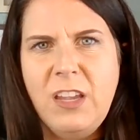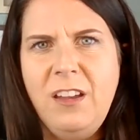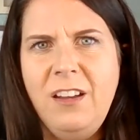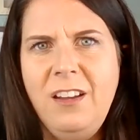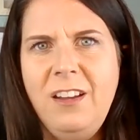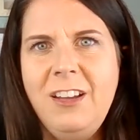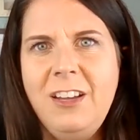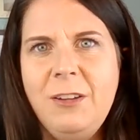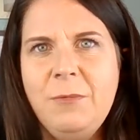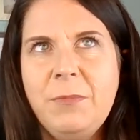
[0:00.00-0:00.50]

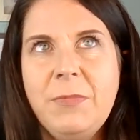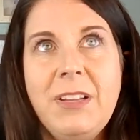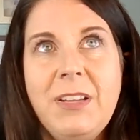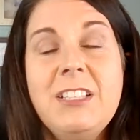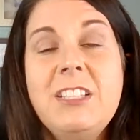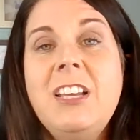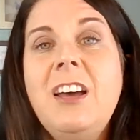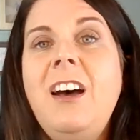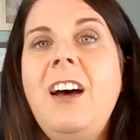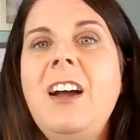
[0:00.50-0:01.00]
um, a
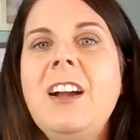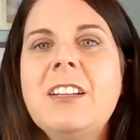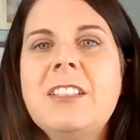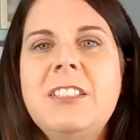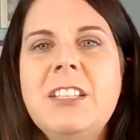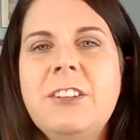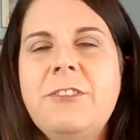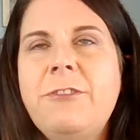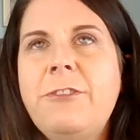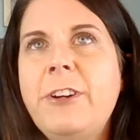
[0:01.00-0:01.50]

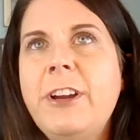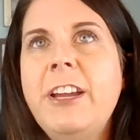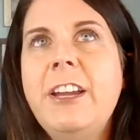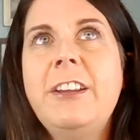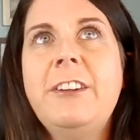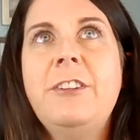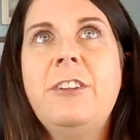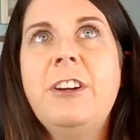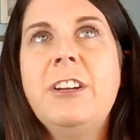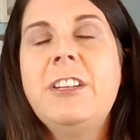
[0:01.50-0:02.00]
toxic
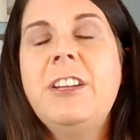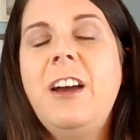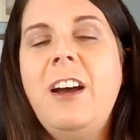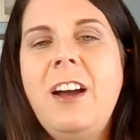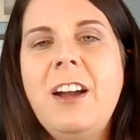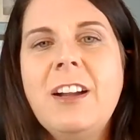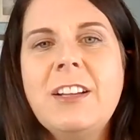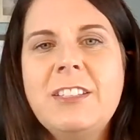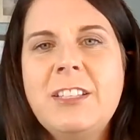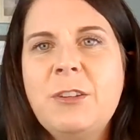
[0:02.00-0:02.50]
friend or a
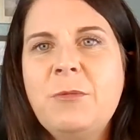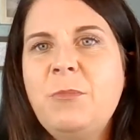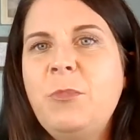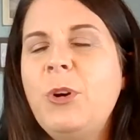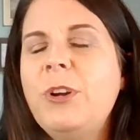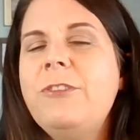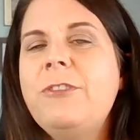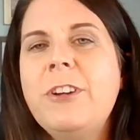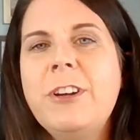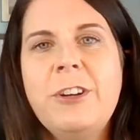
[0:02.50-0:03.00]
toxic
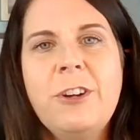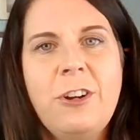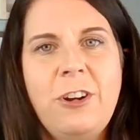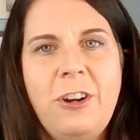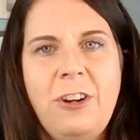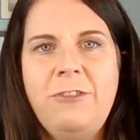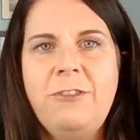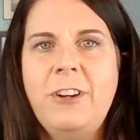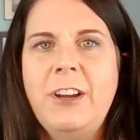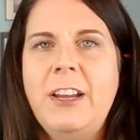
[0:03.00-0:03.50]
boyfriend or
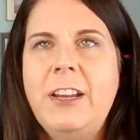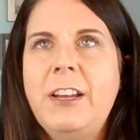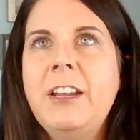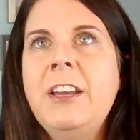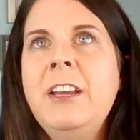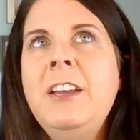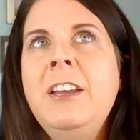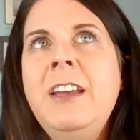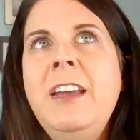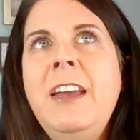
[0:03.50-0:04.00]
girlfriend
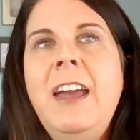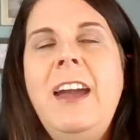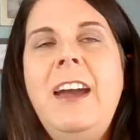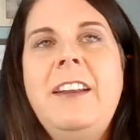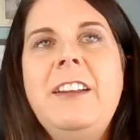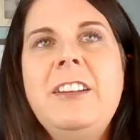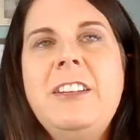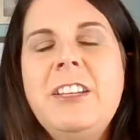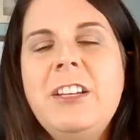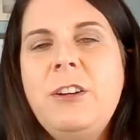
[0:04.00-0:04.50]
how
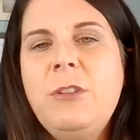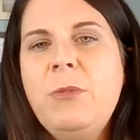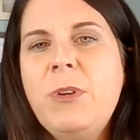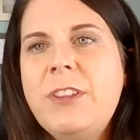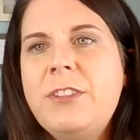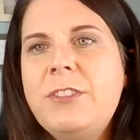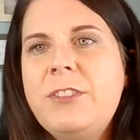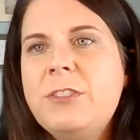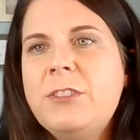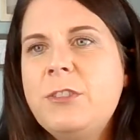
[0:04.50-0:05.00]
to deal
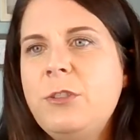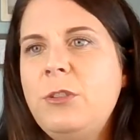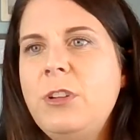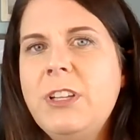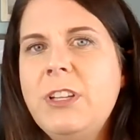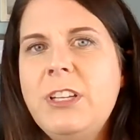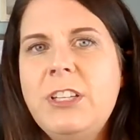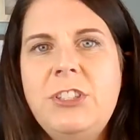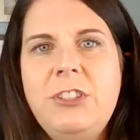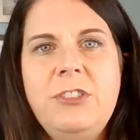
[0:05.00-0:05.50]
with
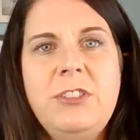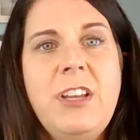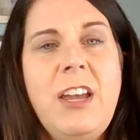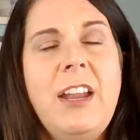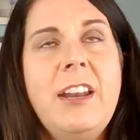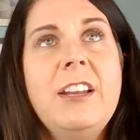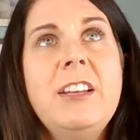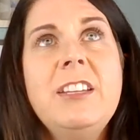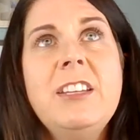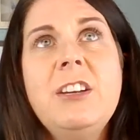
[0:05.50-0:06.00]
school issues
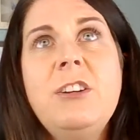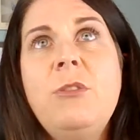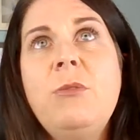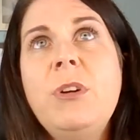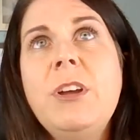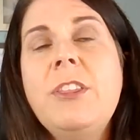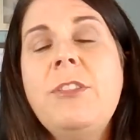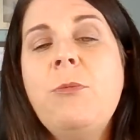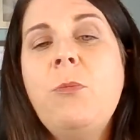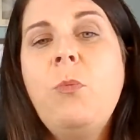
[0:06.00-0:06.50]
how to deal
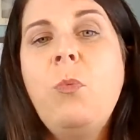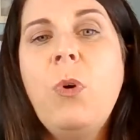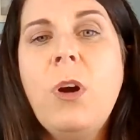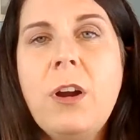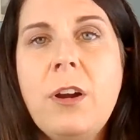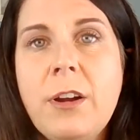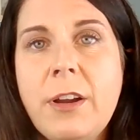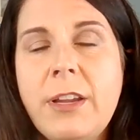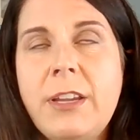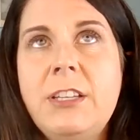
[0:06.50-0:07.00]
with
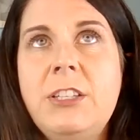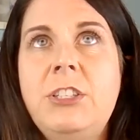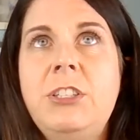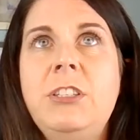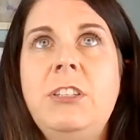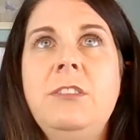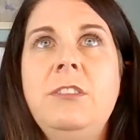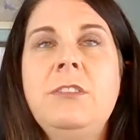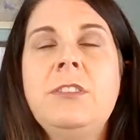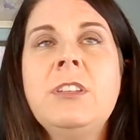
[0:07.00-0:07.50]
work
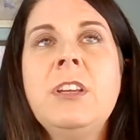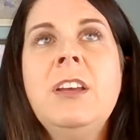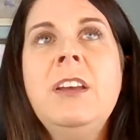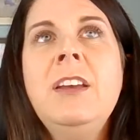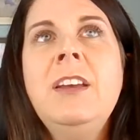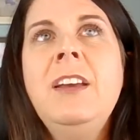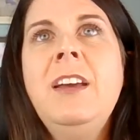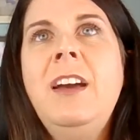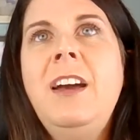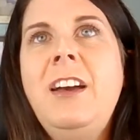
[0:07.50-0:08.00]
issues
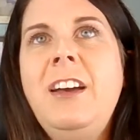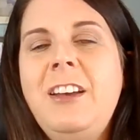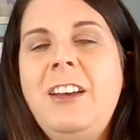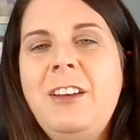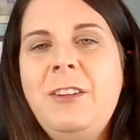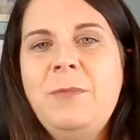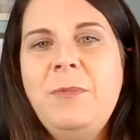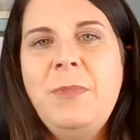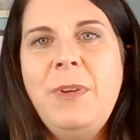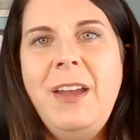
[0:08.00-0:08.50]

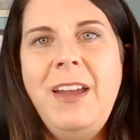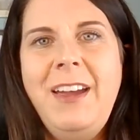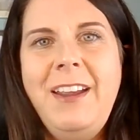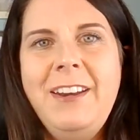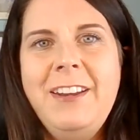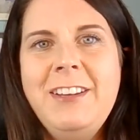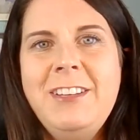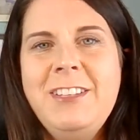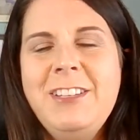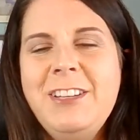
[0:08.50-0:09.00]
um, how
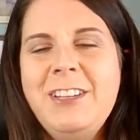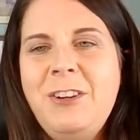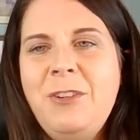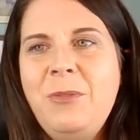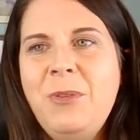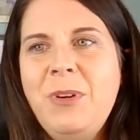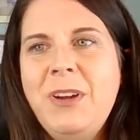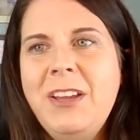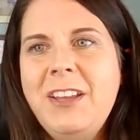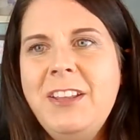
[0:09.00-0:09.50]
to
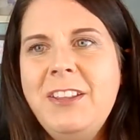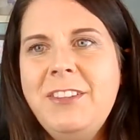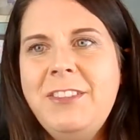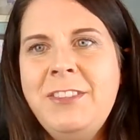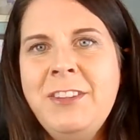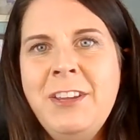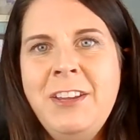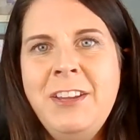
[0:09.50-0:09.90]
deal with